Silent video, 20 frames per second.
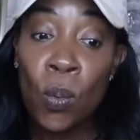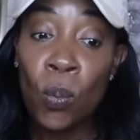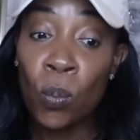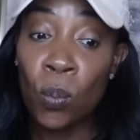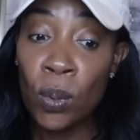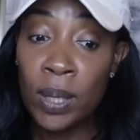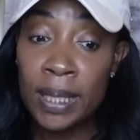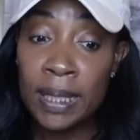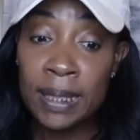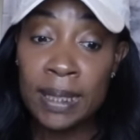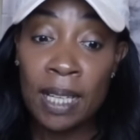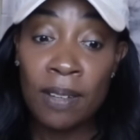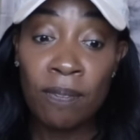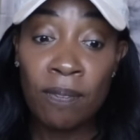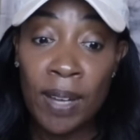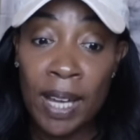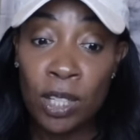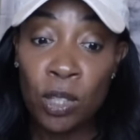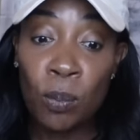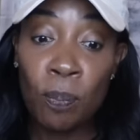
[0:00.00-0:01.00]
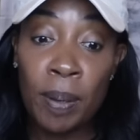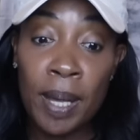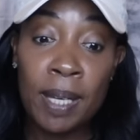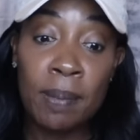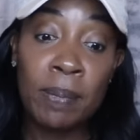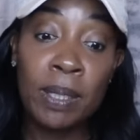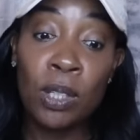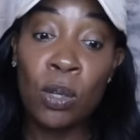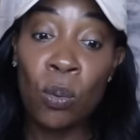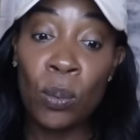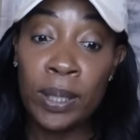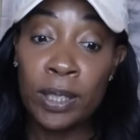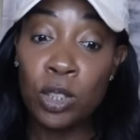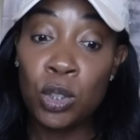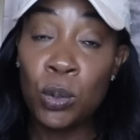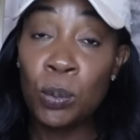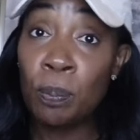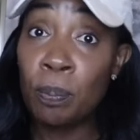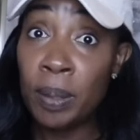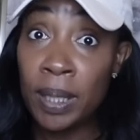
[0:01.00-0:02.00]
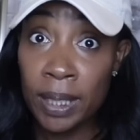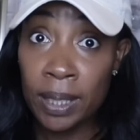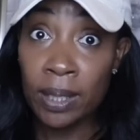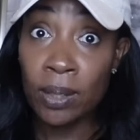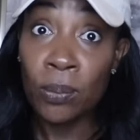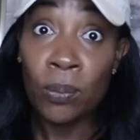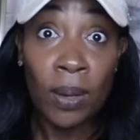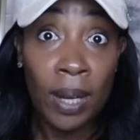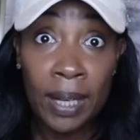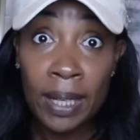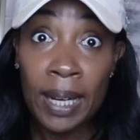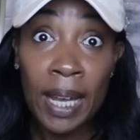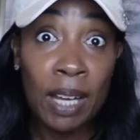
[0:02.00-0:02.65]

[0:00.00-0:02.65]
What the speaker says: What is that final payment going to be, right?